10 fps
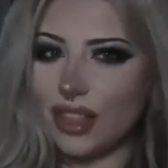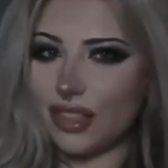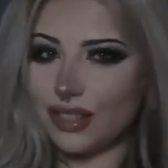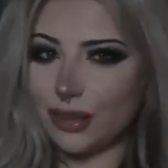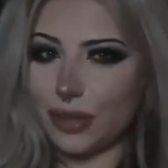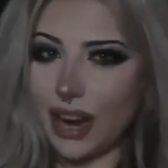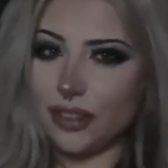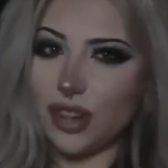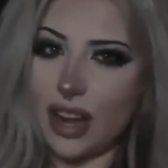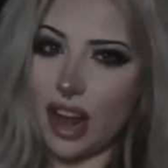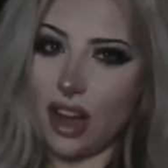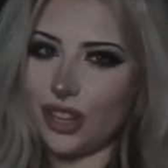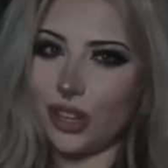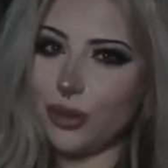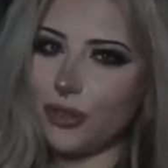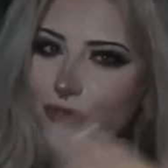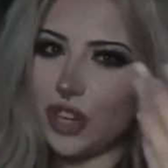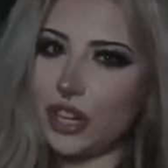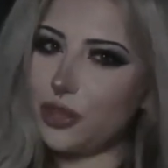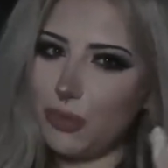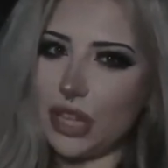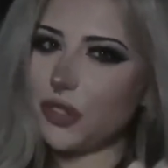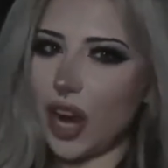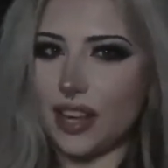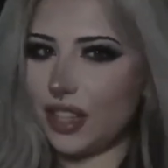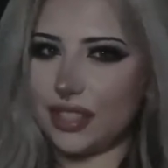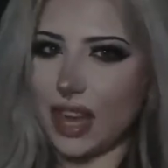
this is what I tried out. Cue the footage of me trying this